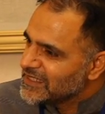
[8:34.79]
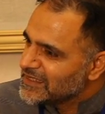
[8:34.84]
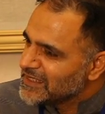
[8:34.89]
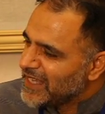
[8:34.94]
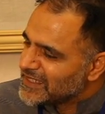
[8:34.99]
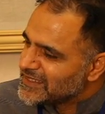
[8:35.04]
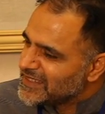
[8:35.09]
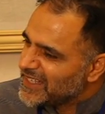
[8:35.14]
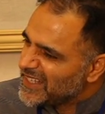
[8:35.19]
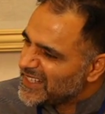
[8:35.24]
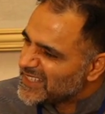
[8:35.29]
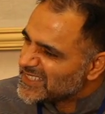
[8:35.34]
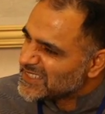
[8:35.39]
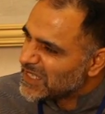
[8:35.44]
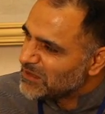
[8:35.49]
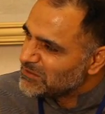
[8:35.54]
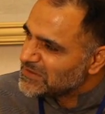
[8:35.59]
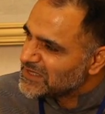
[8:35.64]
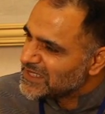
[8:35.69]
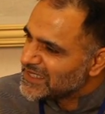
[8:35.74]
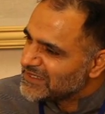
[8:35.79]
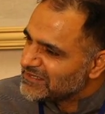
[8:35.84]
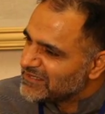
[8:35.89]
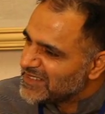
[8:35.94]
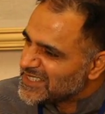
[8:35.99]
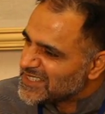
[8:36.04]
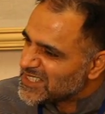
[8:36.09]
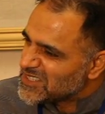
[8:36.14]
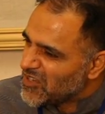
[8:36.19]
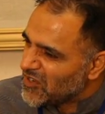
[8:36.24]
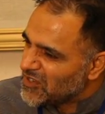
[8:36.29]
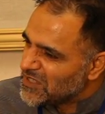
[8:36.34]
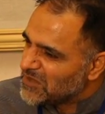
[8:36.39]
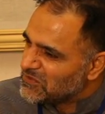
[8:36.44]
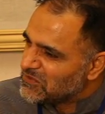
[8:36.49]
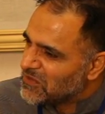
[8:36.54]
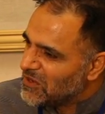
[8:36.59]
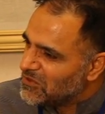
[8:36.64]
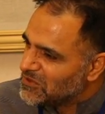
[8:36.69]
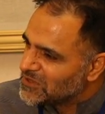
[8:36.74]
there is something which is only
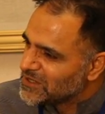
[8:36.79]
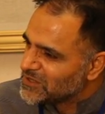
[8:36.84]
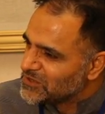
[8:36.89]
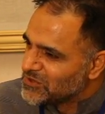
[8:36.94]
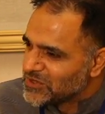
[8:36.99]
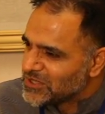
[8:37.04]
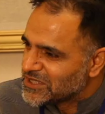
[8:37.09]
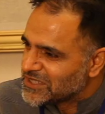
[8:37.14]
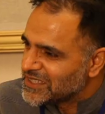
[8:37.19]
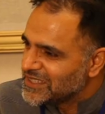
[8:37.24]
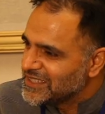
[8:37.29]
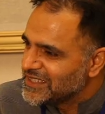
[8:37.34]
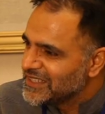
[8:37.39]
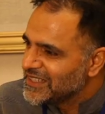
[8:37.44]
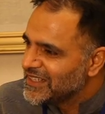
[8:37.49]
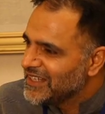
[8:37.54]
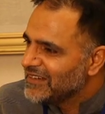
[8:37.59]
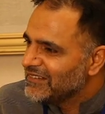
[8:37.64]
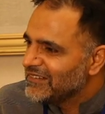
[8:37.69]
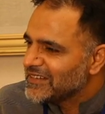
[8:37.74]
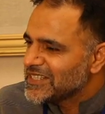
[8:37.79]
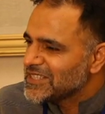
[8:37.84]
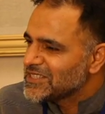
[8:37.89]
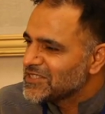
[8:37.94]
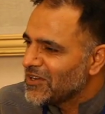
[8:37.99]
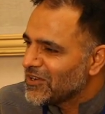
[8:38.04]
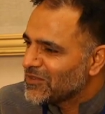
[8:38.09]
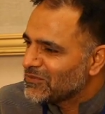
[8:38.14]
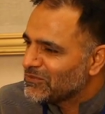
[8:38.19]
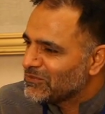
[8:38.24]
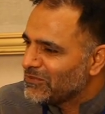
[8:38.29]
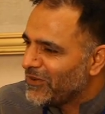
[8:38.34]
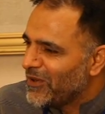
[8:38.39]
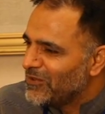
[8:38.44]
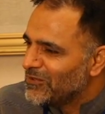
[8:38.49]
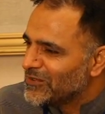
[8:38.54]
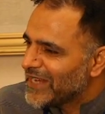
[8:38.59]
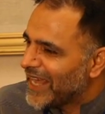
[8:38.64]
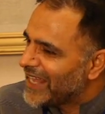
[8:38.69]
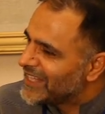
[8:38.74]
found in Nursi, which is not
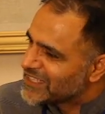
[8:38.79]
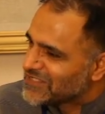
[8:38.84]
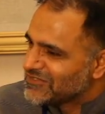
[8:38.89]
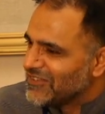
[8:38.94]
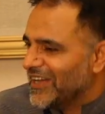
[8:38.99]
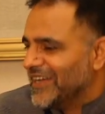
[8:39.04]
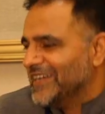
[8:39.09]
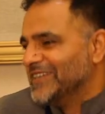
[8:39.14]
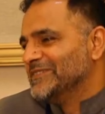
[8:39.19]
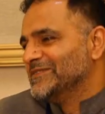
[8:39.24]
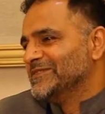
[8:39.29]
found elsewhere.